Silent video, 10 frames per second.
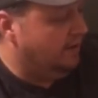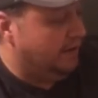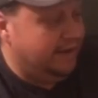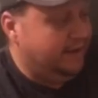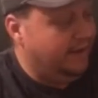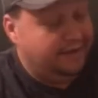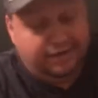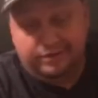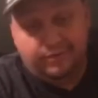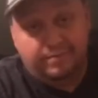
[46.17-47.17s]

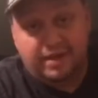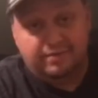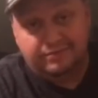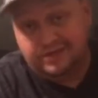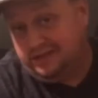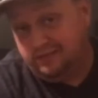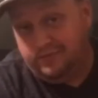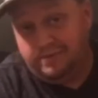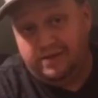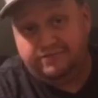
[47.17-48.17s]
Again, this is
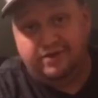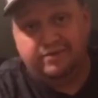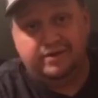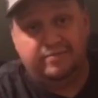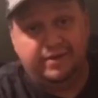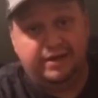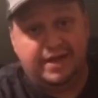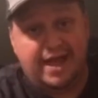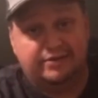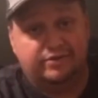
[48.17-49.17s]
one of my favorite
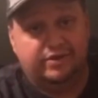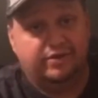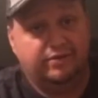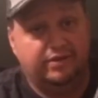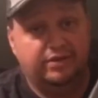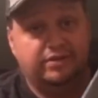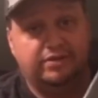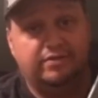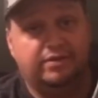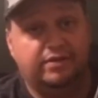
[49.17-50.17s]
comedic actors, so this
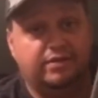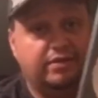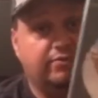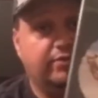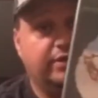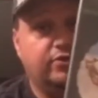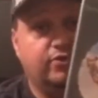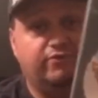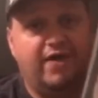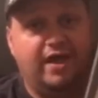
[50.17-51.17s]
is a really
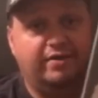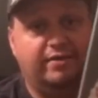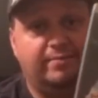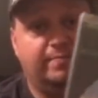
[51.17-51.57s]
cool find.